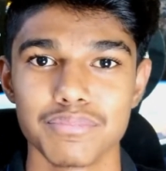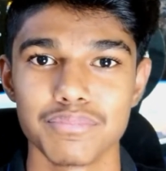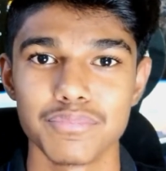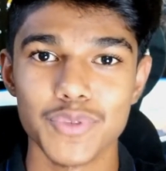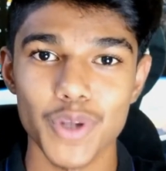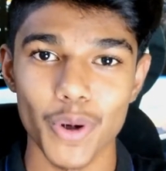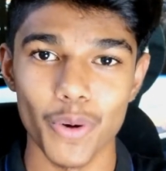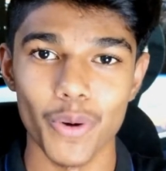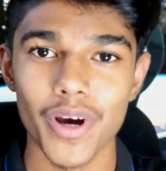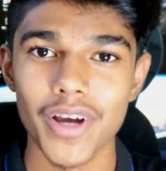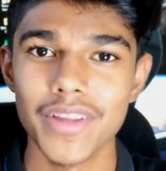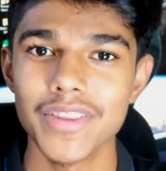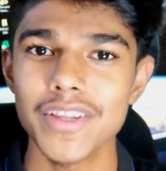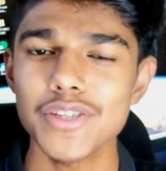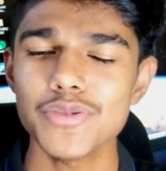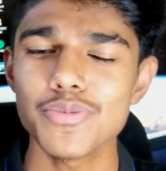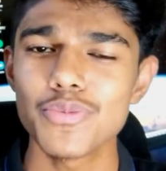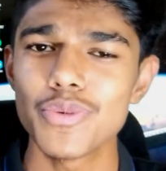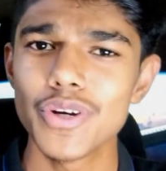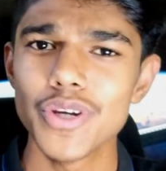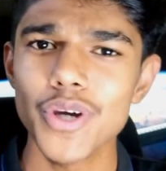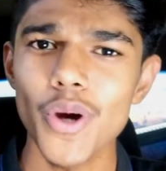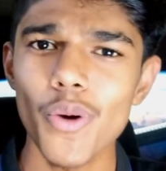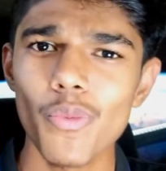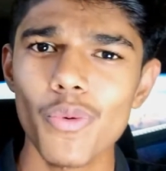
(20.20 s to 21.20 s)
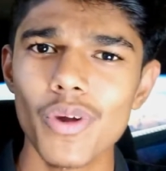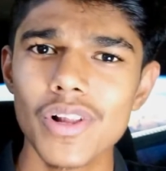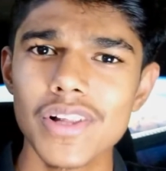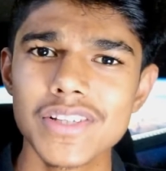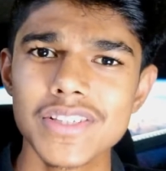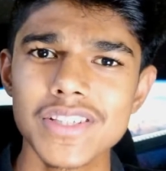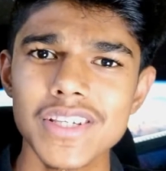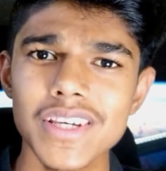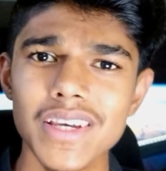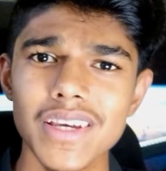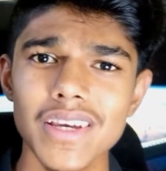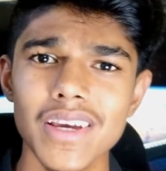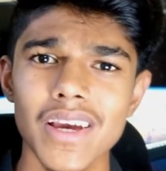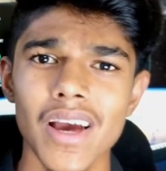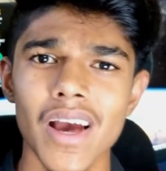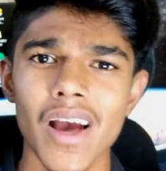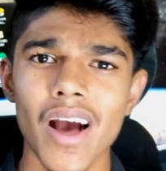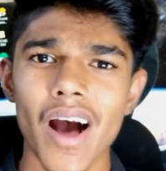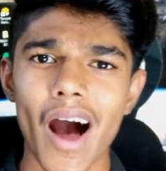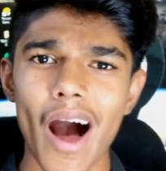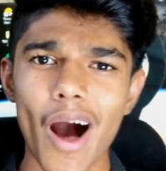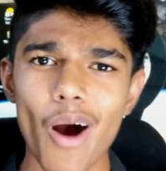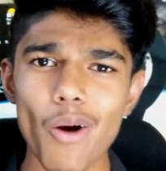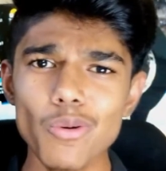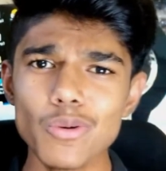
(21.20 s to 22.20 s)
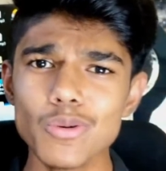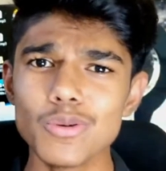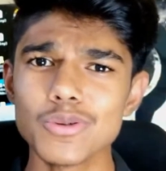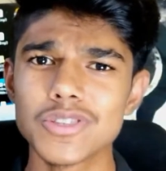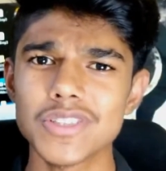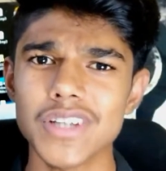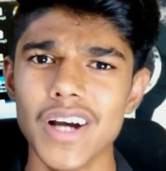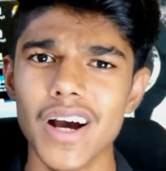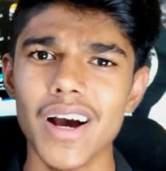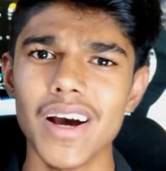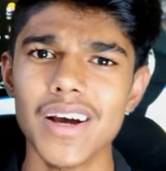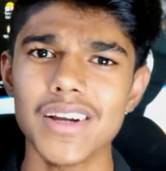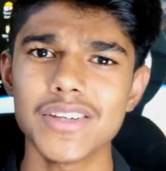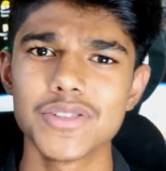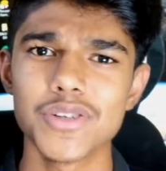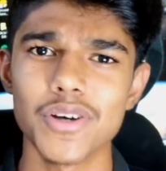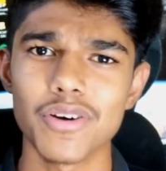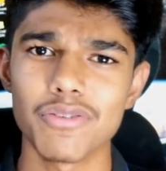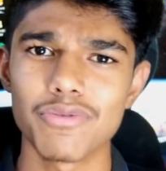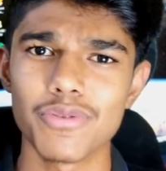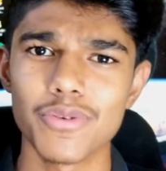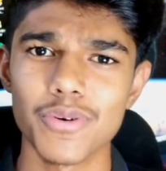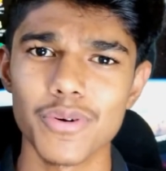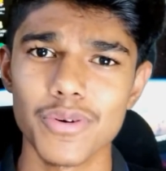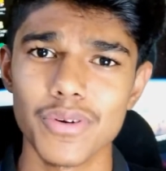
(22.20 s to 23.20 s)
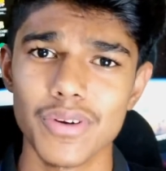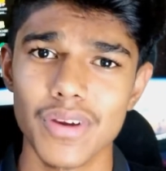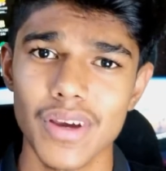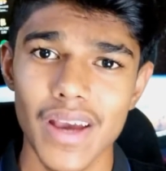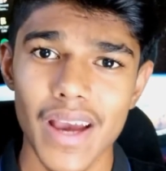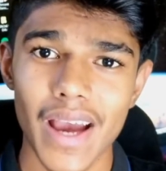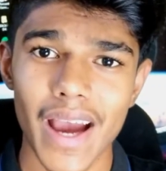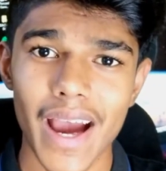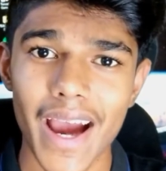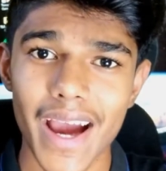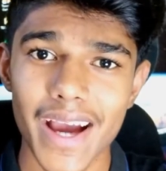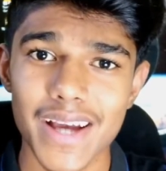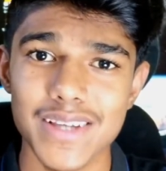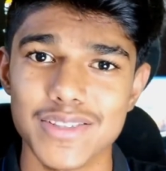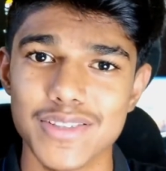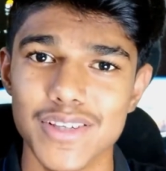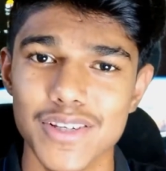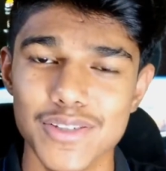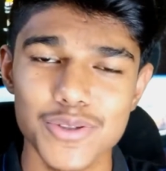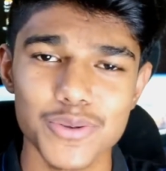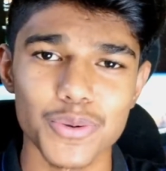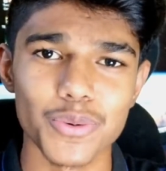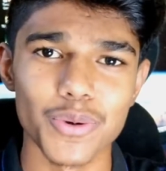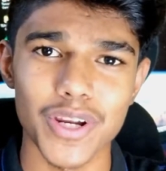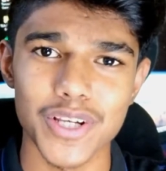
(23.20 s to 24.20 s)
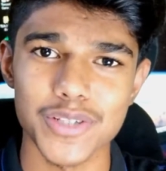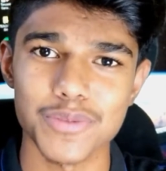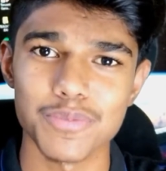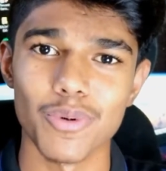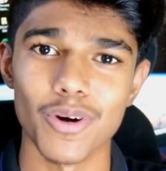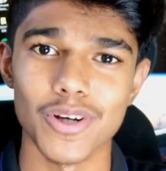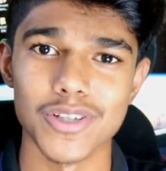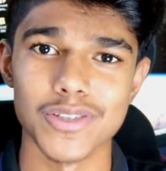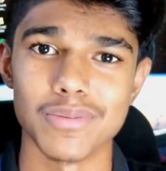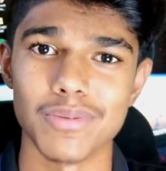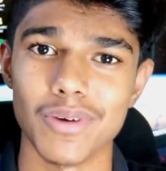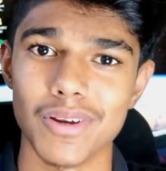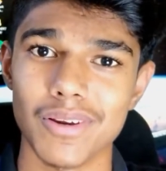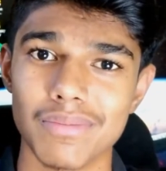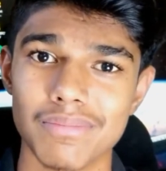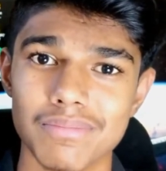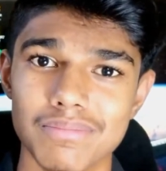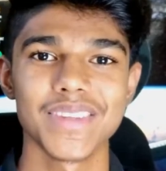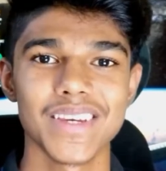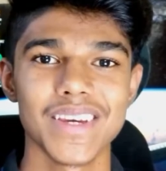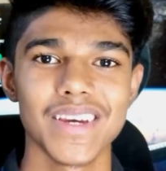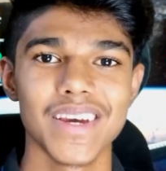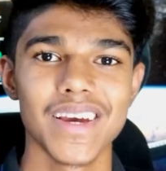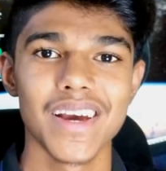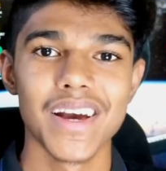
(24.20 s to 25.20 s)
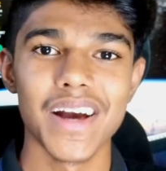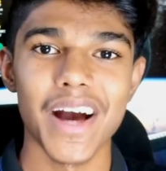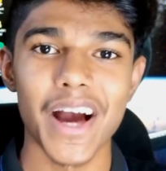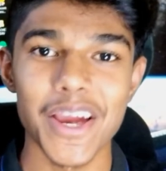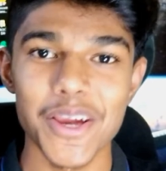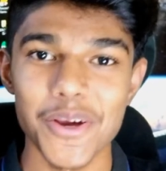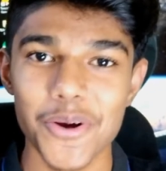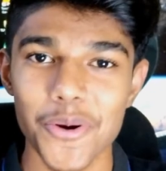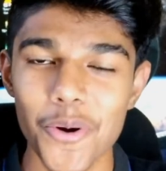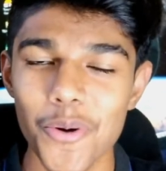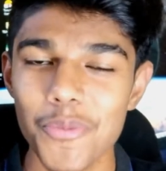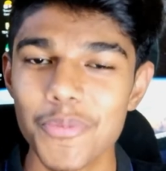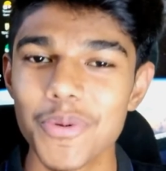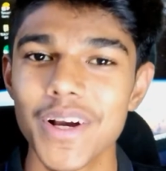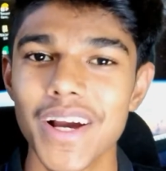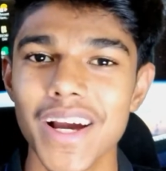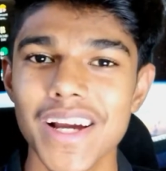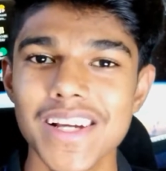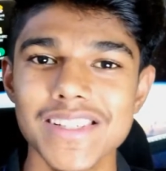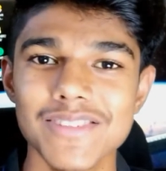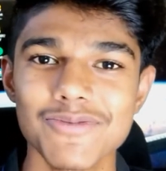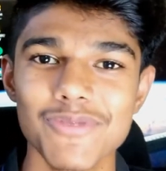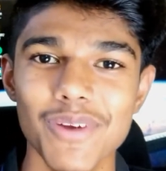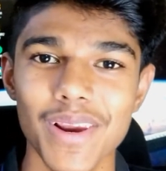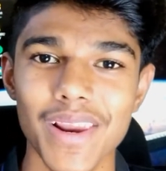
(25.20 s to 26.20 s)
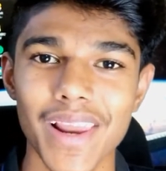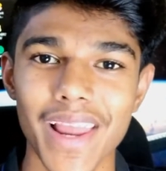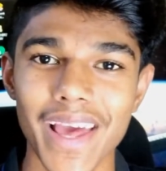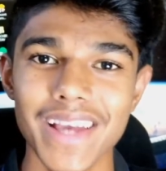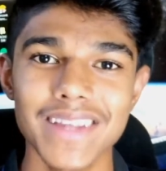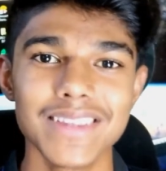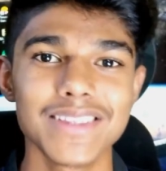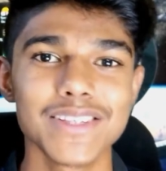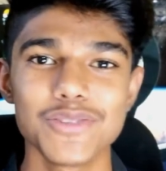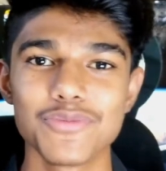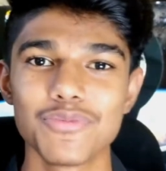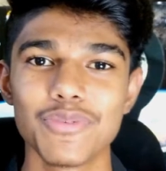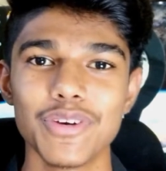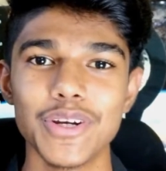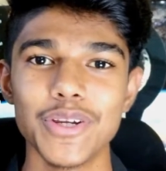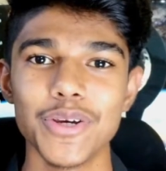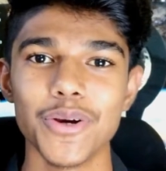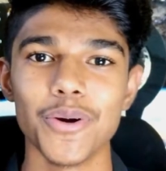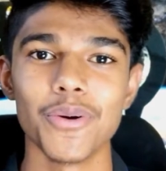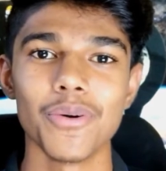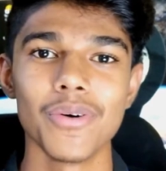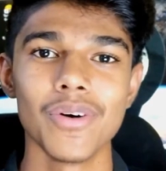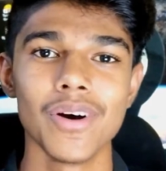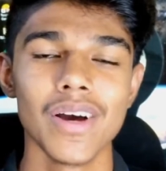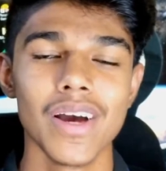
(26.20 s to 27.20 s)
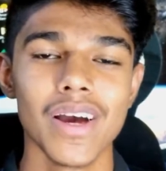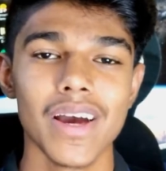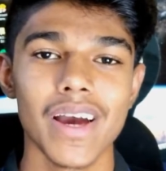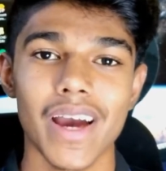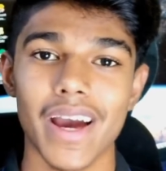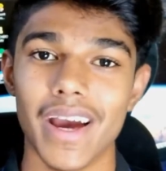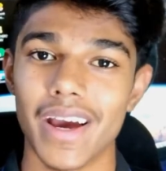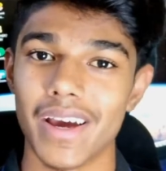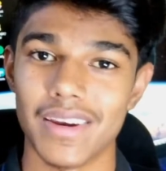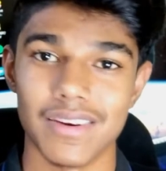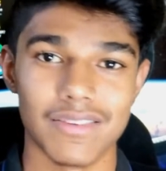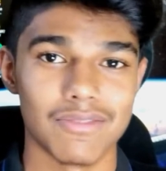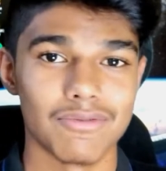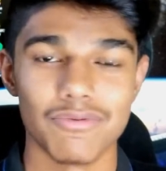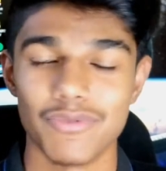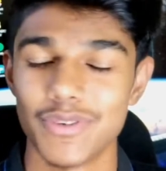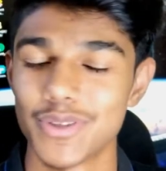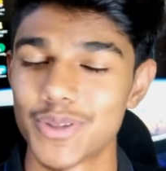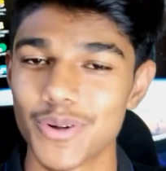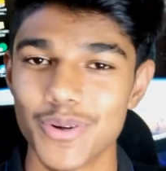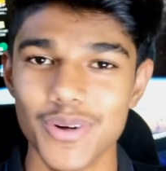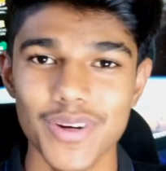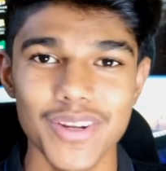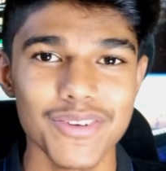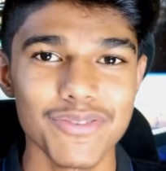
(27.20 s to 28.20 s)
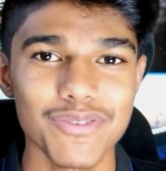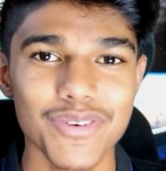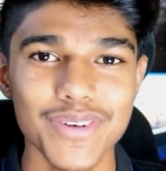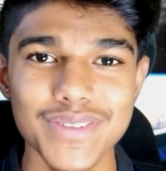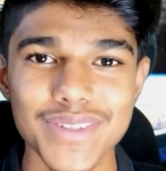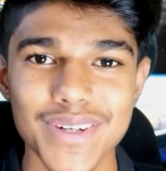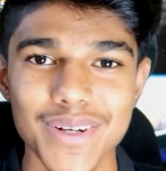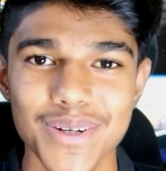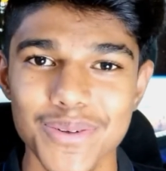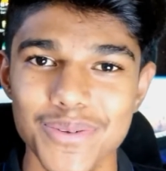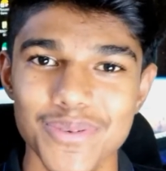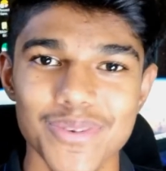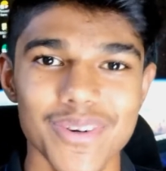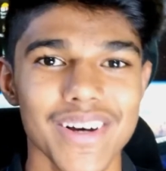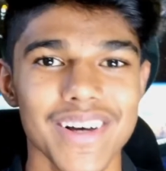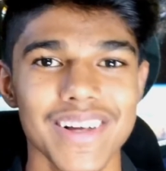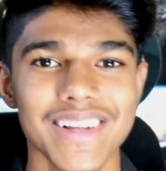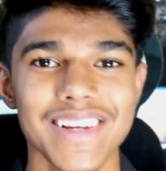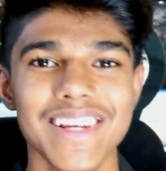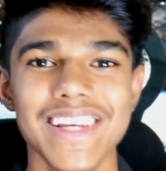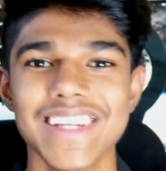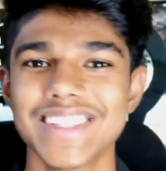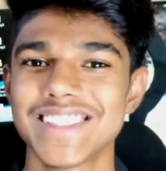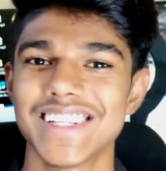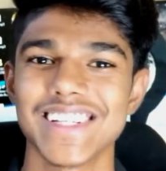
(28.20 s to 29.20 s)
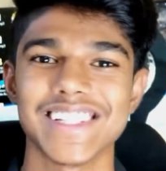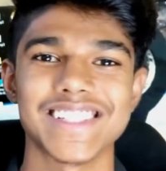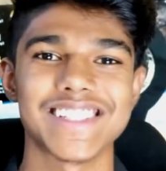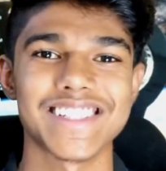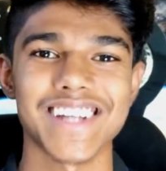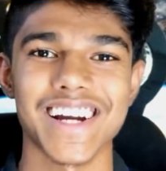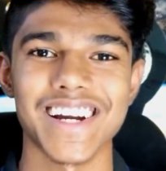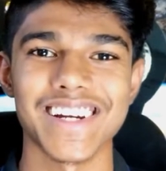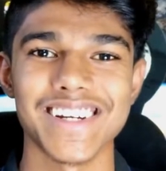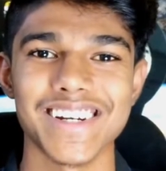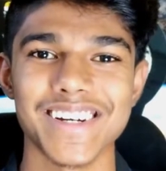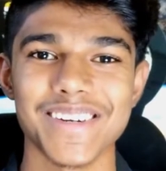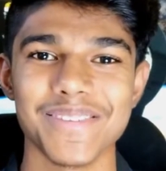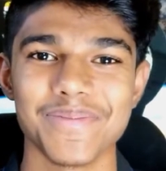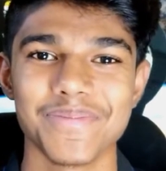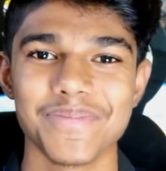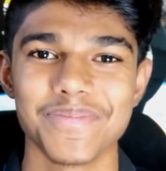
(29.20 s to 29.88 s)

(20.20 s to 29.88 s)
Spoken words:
So in this video we'll see how to charge your phone as soon as possible. I hope you guys will like this video, and without any further ado, let's get started.